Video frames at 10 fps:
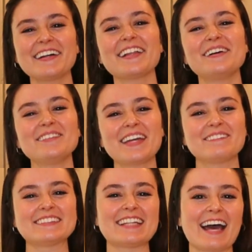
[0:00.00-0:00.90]
hello, my
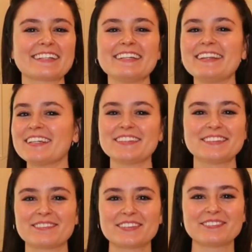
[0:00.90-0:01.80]
name is Natalie. Thank you
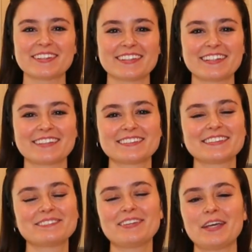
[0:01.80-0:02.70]
so much for clicking on
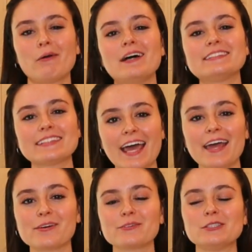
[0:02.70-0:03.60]
this video, and
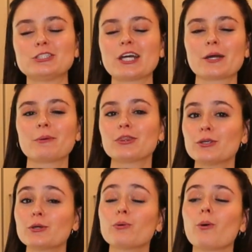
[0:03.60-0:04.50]
today I'm going to be sharing with
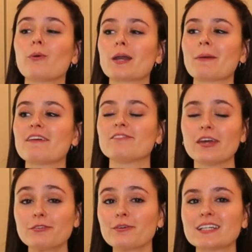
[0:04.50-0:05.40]
you one of my
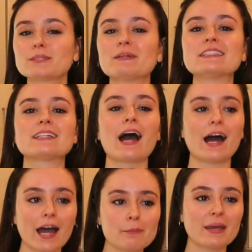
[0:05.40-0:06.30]
favorite recipes that
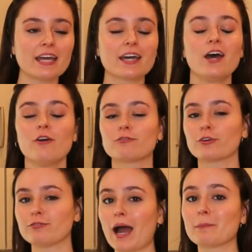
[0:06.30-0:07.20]
I make
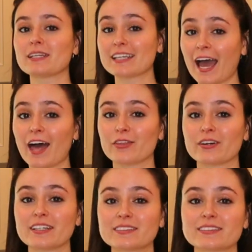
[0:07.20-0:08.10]
for family
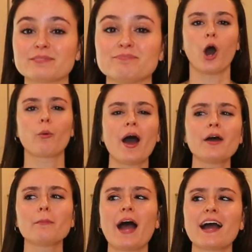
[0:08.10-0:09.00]
gatherings. A
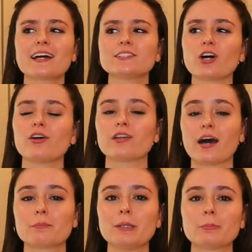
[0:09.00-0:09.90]
while back, I saw a
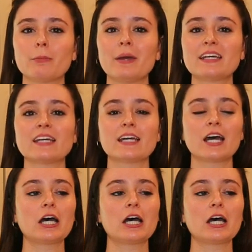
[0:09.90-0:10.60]
lot of people making